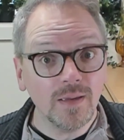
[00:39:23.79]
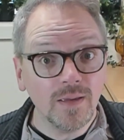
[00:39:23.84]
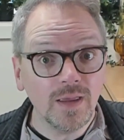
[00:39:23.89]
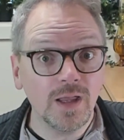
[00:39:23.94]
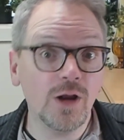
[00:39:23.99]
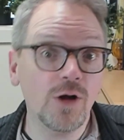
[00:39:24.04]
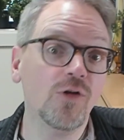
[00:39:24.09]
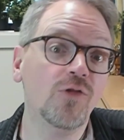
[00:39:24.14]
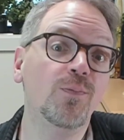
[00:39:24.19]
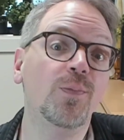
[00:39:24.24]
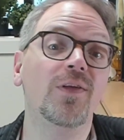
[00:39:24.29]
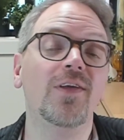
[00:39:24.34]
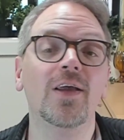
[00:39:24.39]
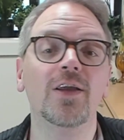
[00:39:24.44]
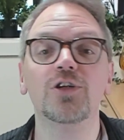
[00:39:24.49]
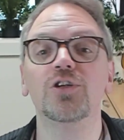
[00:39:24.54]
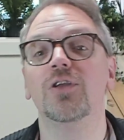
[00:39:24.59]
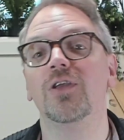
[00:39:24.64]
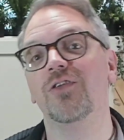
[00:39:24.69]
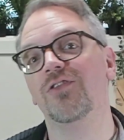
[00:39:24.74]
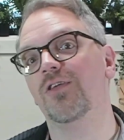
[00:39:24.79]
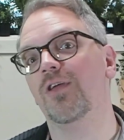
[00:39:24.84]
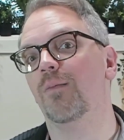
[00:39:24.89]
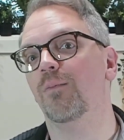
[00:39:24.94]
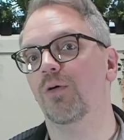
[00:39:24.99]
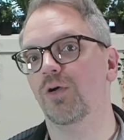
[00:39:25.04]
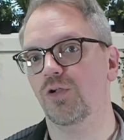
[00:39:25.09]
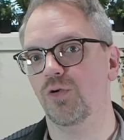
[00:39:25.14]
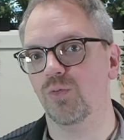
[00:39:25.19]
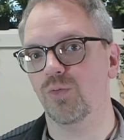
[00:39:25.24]
Here's potentially
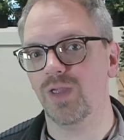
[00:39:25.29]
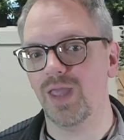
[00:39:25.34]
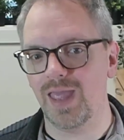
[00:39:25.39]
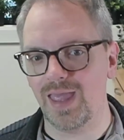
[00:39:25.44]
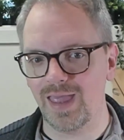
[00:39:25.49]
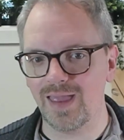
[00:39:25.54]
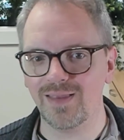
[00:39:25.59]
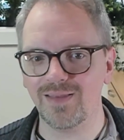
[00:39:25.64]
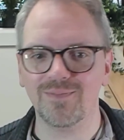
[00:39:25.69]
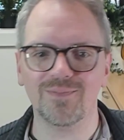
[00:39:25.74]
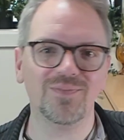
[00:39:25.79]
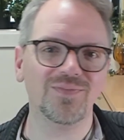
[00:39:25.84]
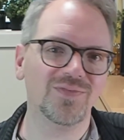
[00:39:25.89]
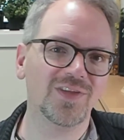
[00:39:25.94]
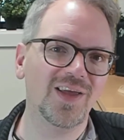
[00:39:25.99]
someone who can.